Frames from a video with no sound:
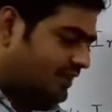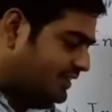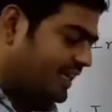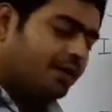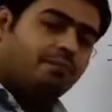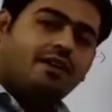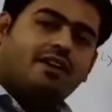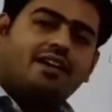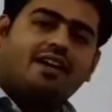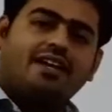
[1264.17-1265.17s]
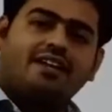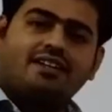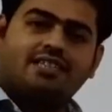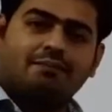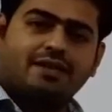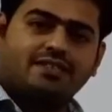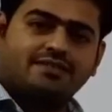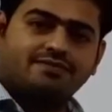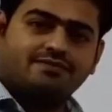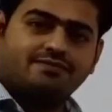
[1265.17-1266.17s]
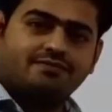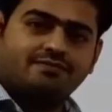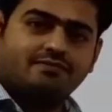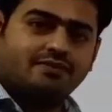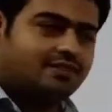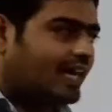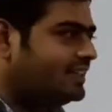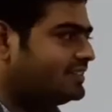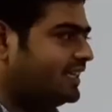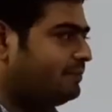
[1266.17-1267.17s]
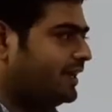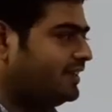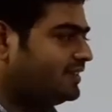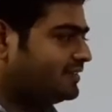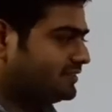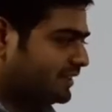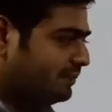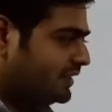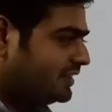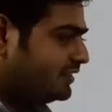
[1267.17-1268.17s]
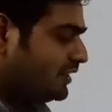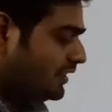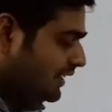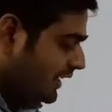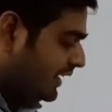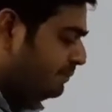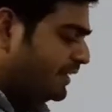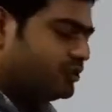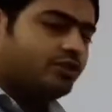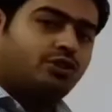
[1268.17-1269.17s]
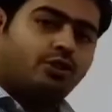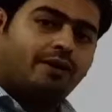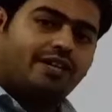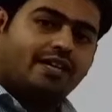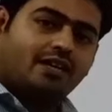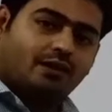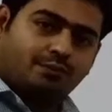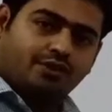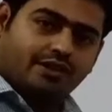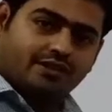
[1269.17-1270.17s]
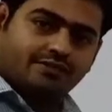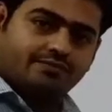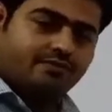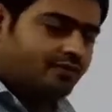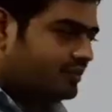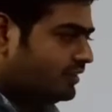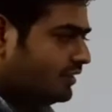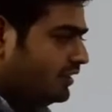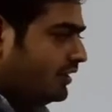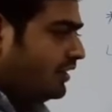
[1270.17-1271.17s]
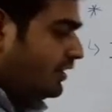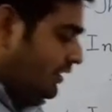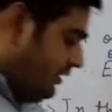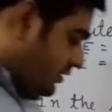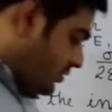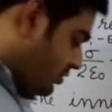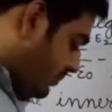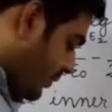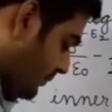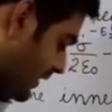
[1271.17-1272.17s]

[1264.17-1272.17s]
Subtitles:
shape and separation. Size, shape and separation. It depends on geometrical configuration. So from